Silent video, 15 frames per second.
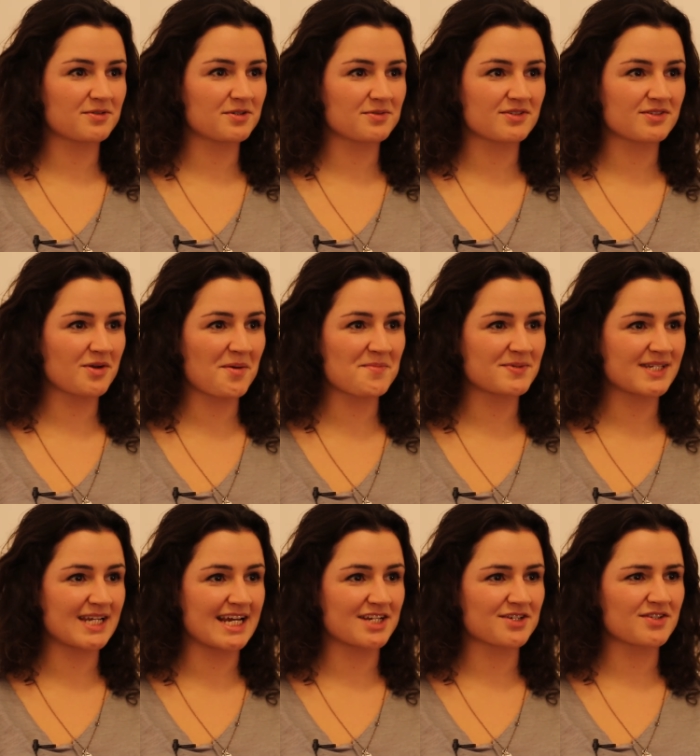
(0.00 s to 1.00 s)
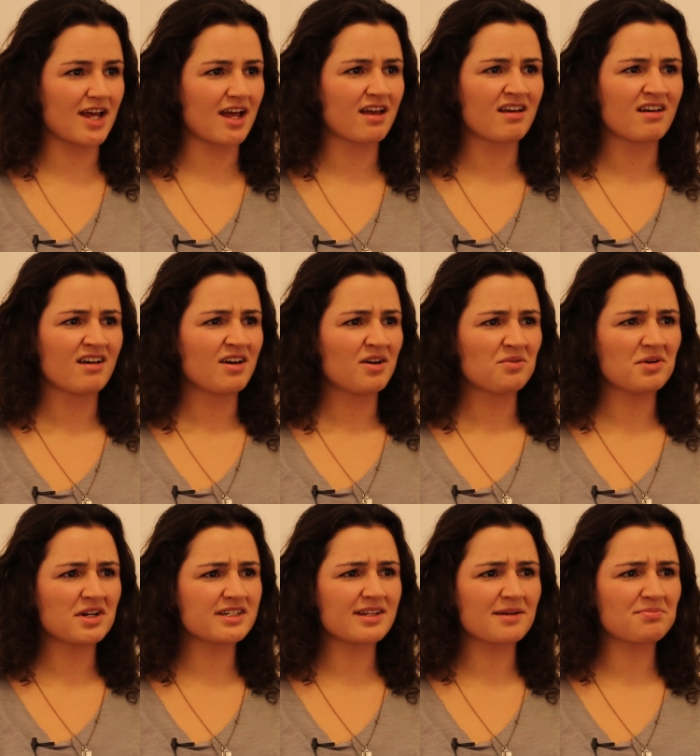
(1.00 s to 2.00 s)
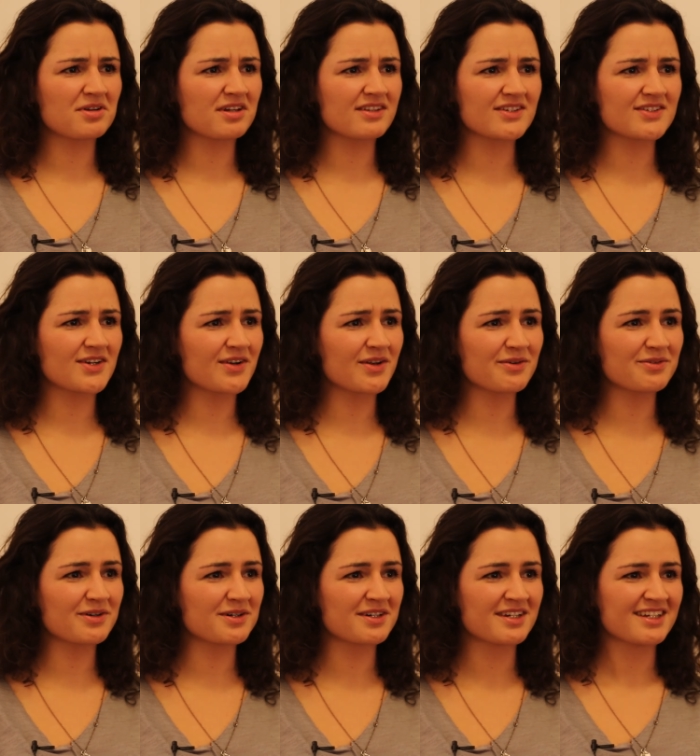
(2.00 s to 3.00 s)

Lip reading: She was so upset. She was like, why did I bring this all over?